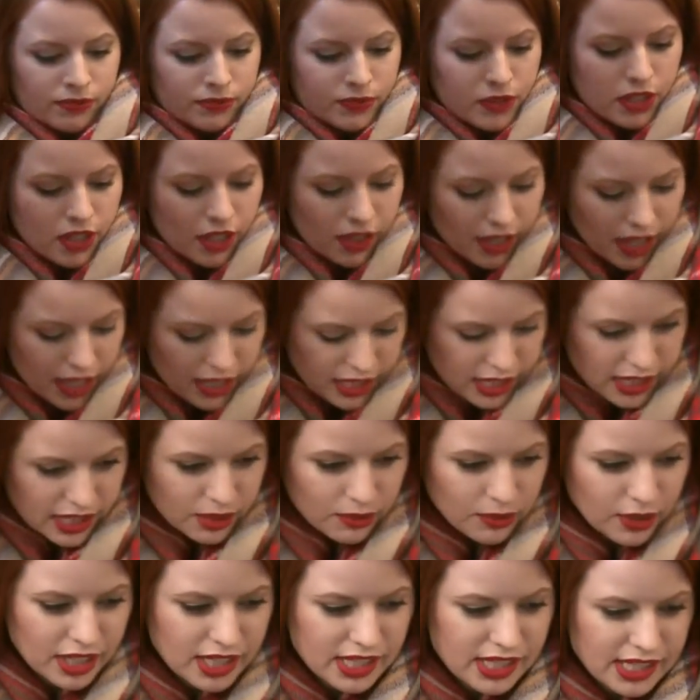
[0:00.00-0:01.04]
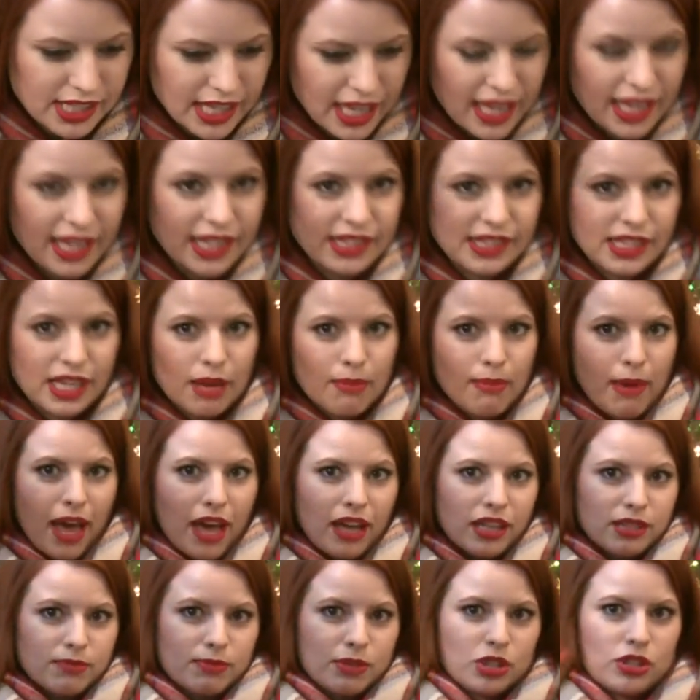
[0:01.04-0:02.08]
So let's see what it says
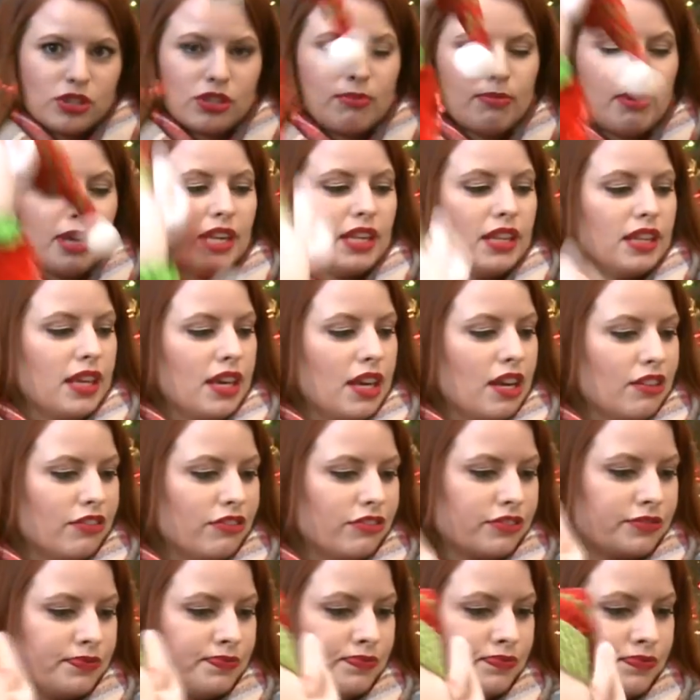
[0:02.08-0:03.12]
about Mr. Buddy the Elf.